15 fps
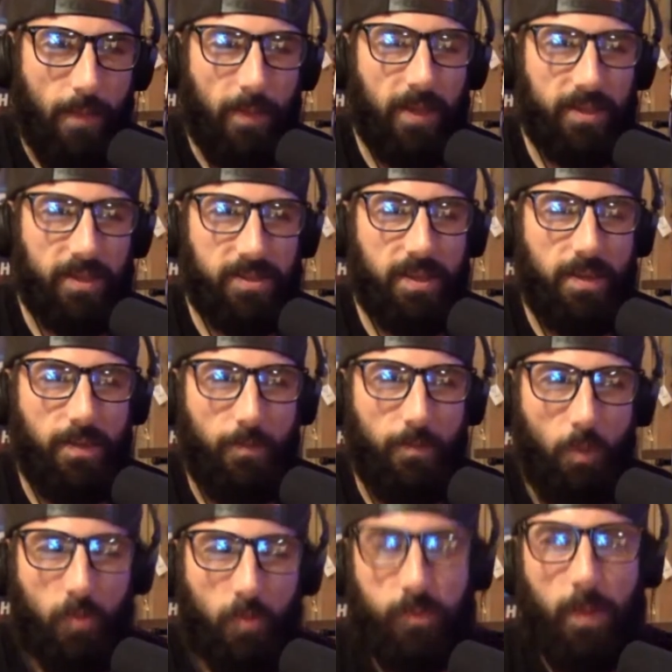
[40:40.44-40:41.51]
because
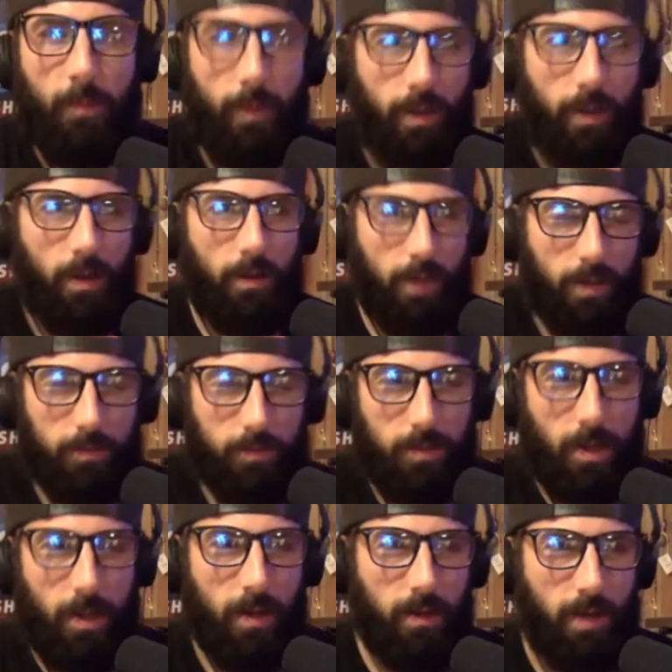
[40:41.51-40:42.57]
most people are like, oh yeah,
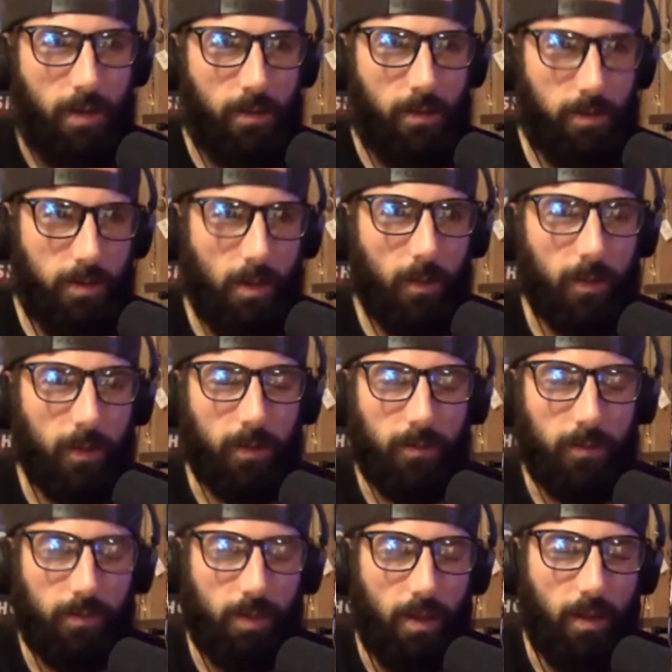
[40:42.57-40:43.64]
so how are you doing?
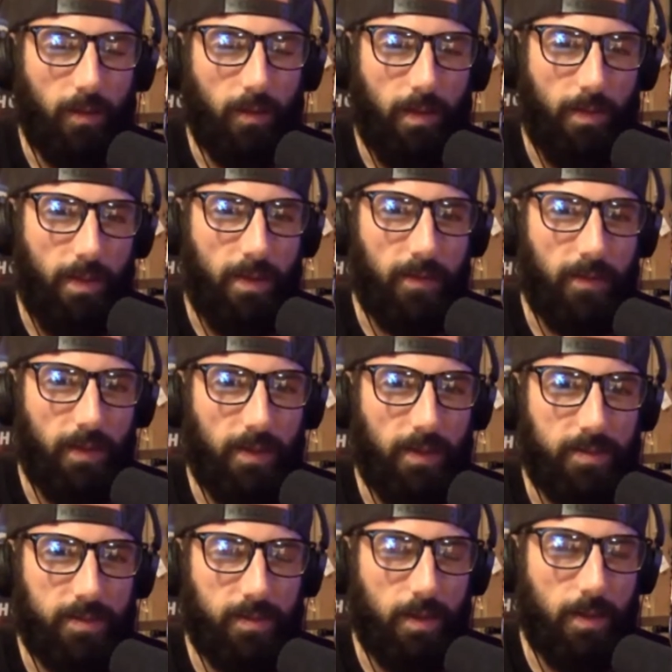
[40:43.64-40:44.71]
And then
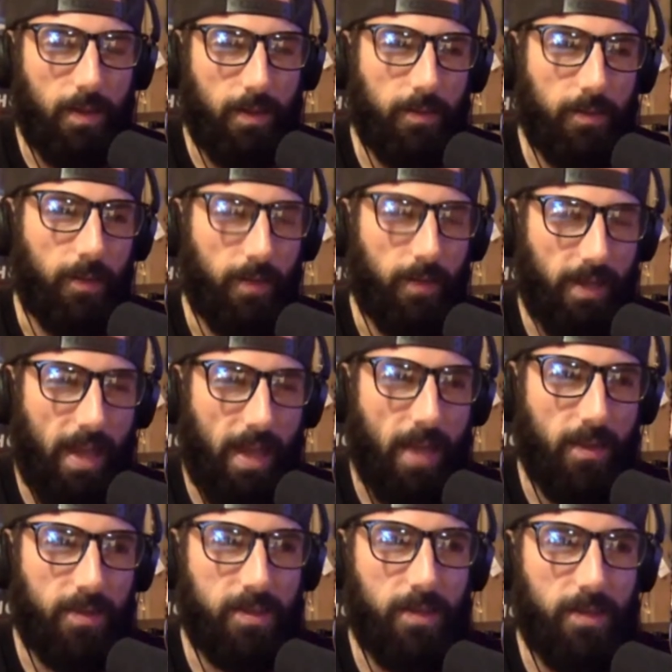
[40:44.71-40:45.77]
it's
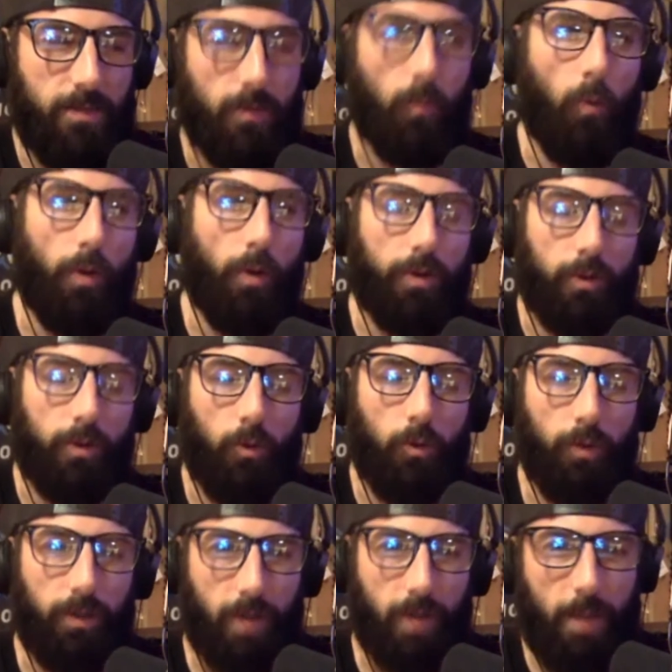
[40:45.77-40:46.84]
again, it's either the water
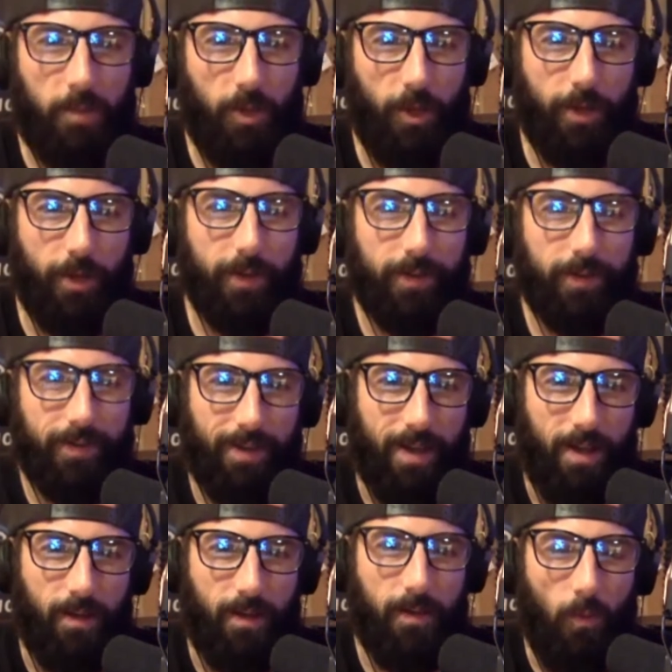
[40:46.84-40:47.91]
cooler, I'm good,
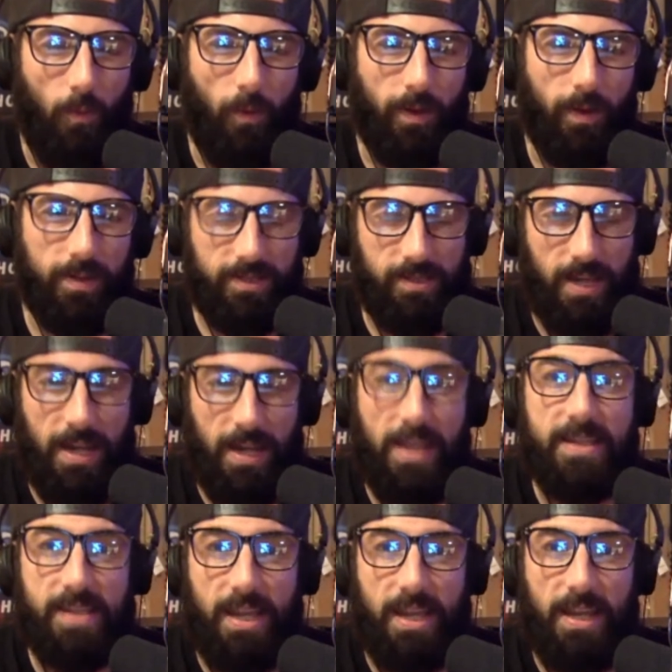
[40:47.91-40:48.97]
or it
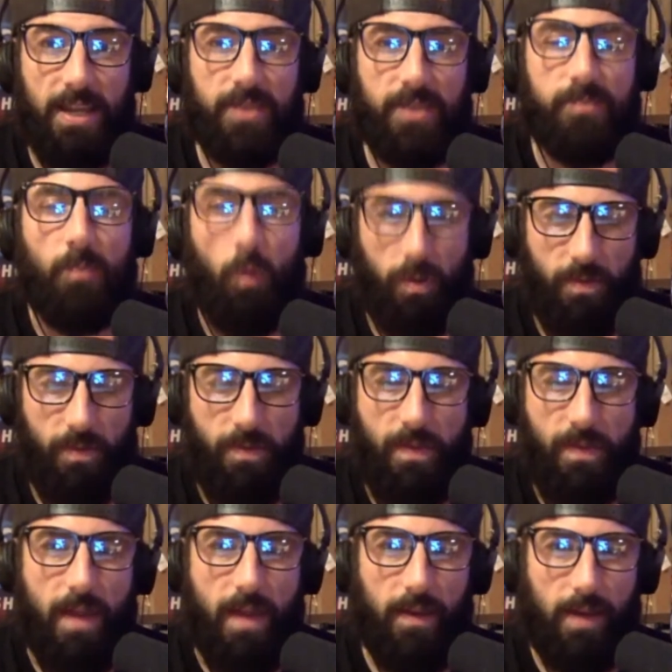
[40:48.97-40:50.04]
is more than
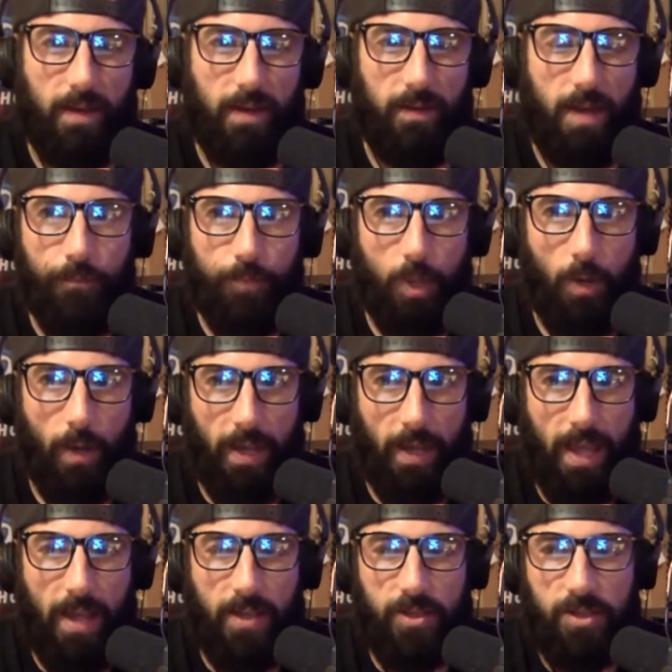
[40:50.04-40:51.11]
that. And
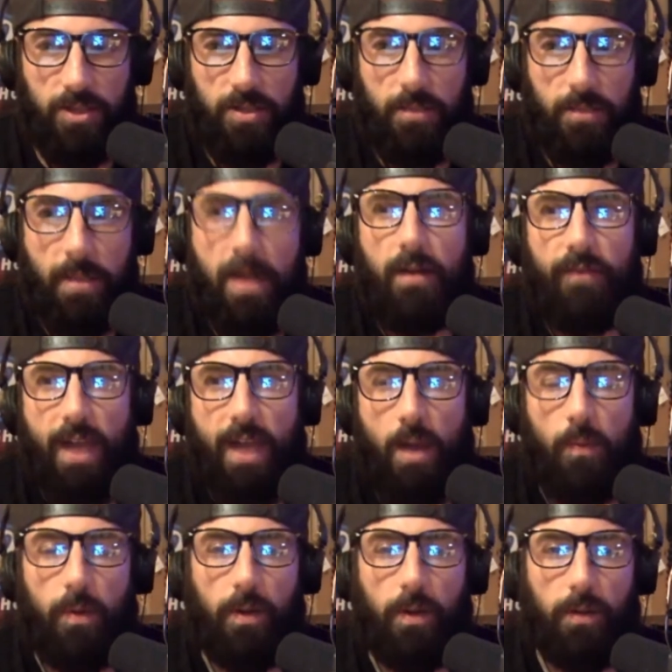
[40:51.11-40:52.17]
again, it's just a matter of how
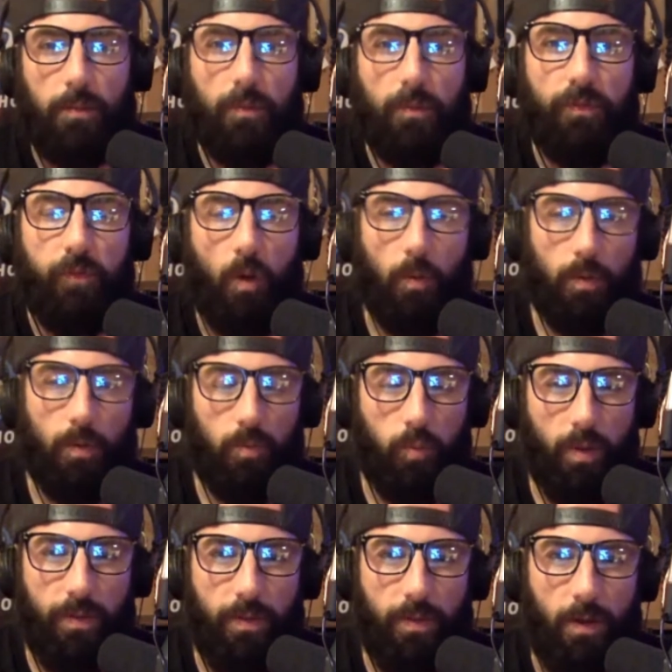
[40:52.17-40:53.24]
we're going to move forward
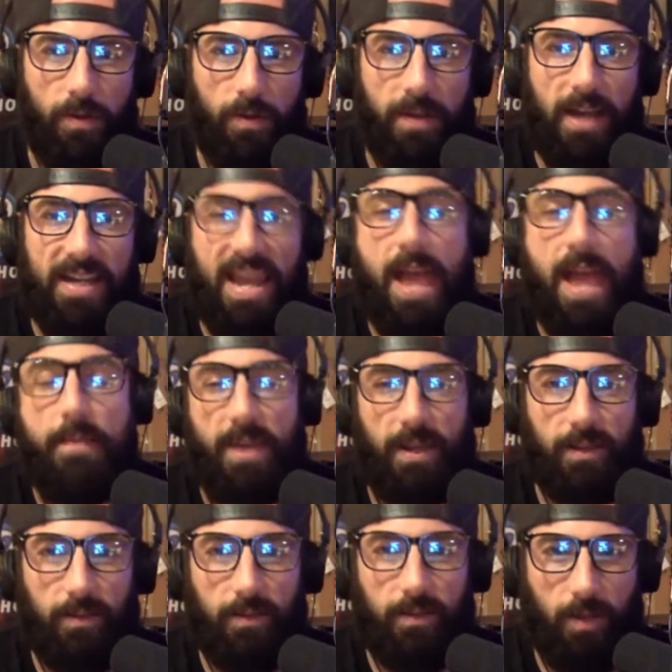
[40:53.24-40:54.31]
with our dynamic.
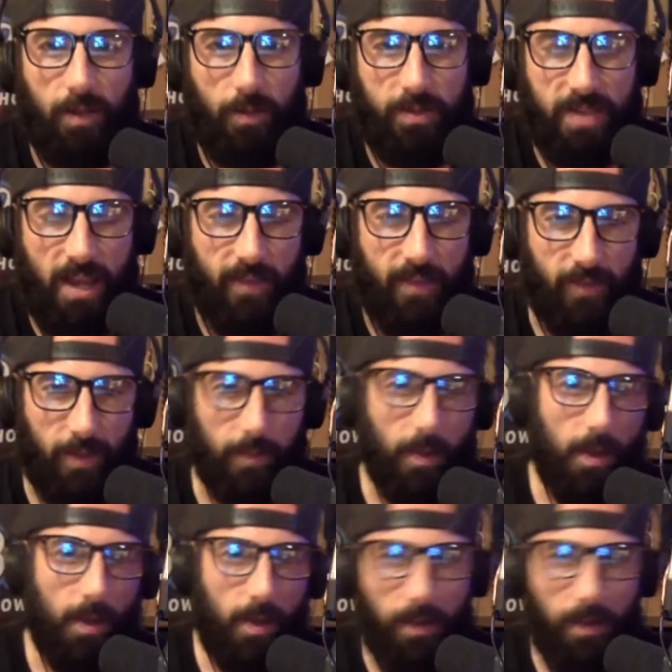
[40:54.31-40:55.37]
It's kind of like,
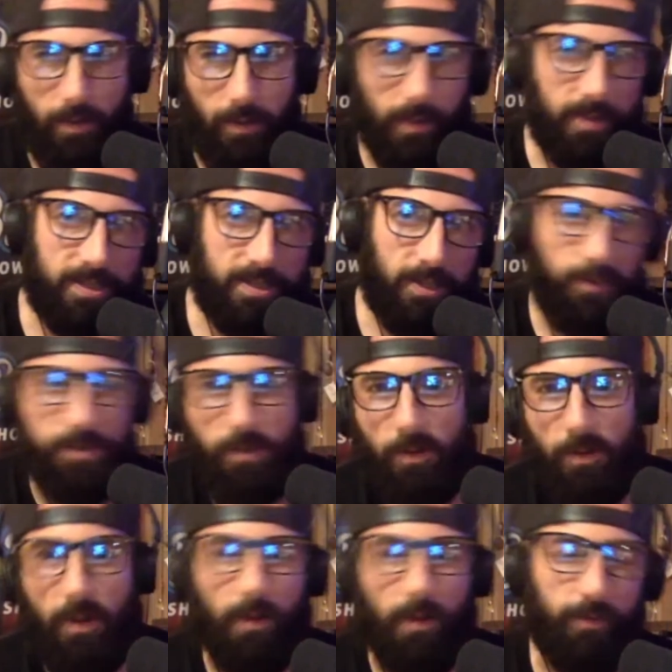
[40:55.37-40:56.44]
all right, let's see what's
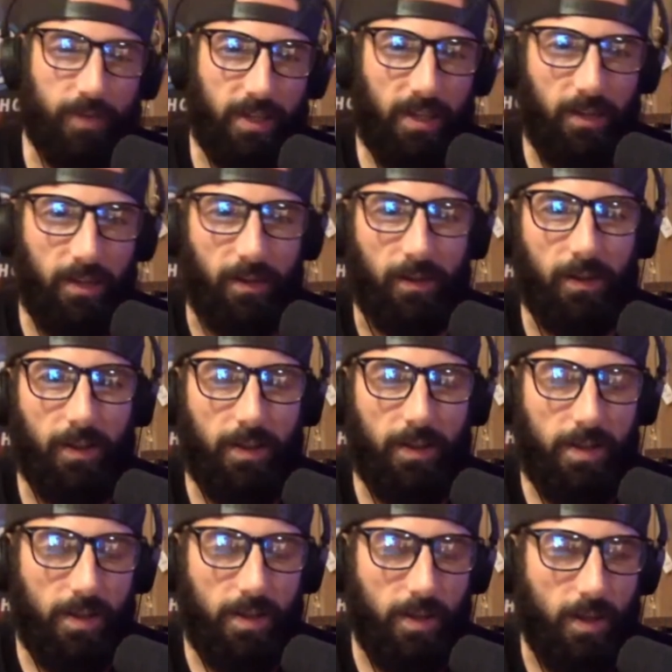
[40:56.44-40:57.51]
going on over here.
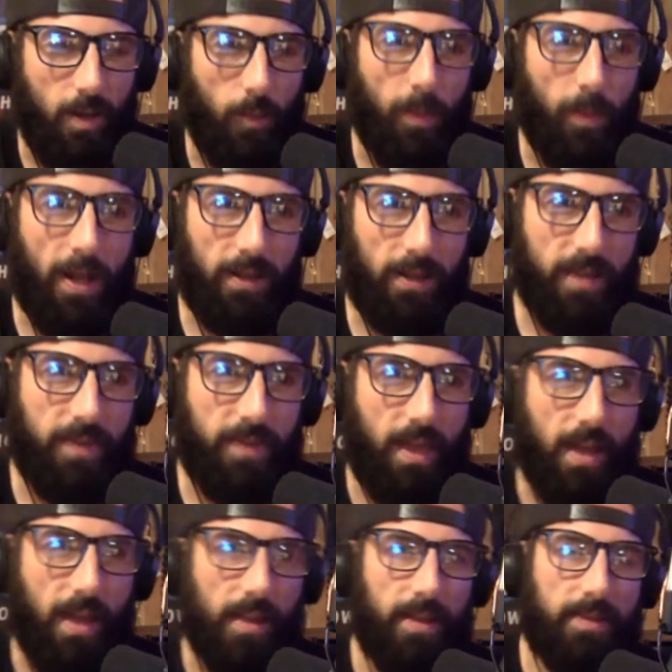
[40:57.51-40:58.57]
But I like
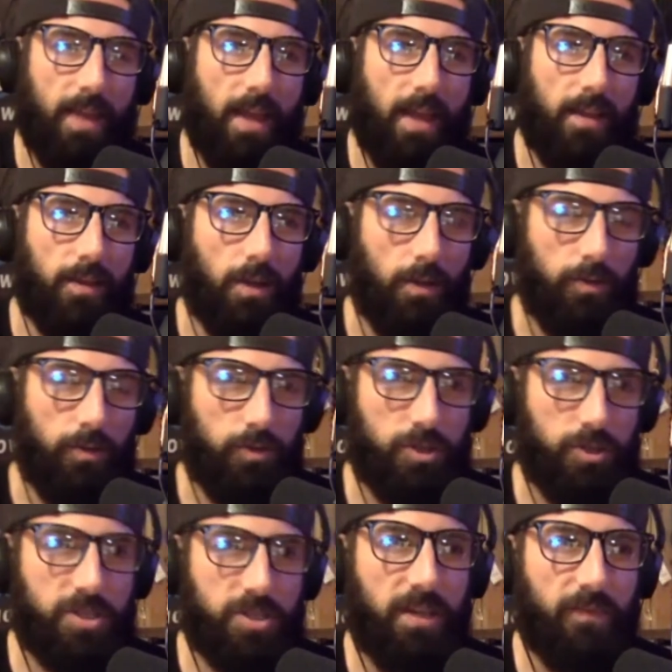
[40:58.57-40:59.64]
that. That, you
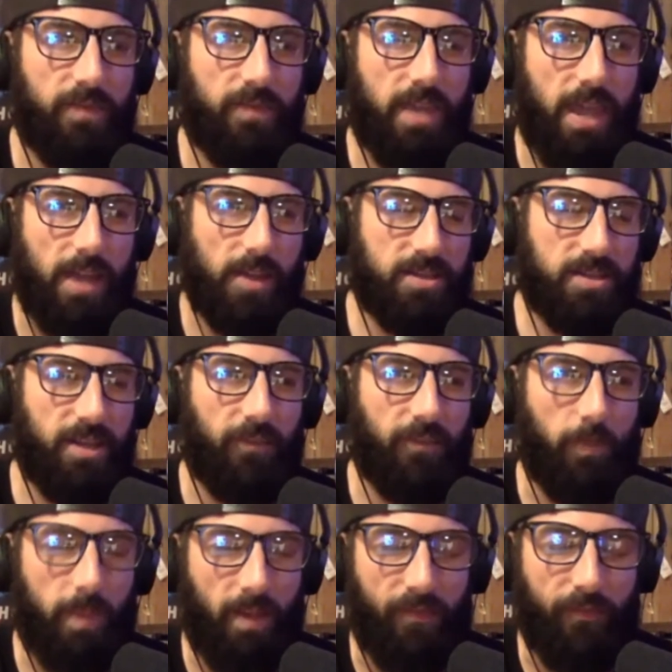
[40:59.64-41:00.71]
just give it doesn't have to
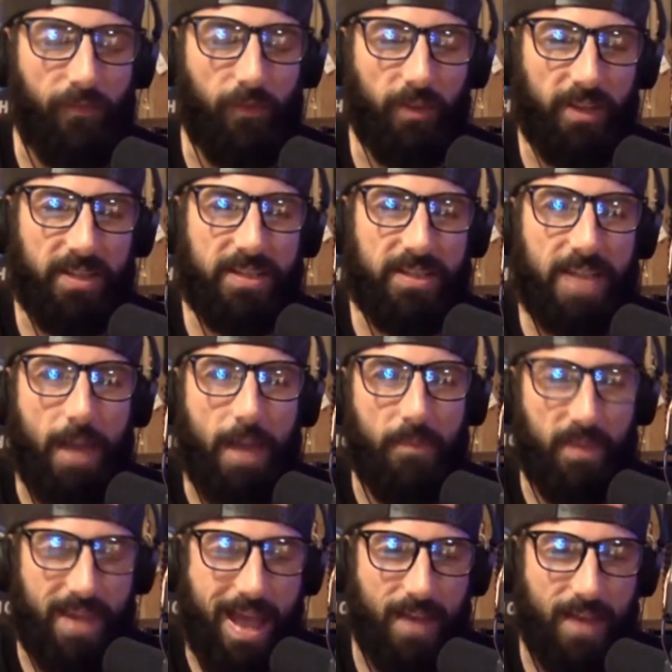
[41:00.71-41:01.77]
be a full in-depth
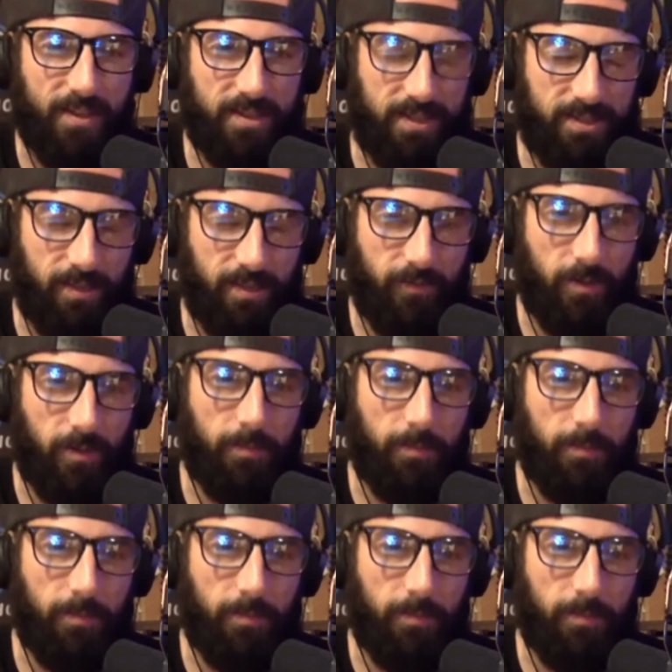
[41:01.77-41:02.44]
analysis of your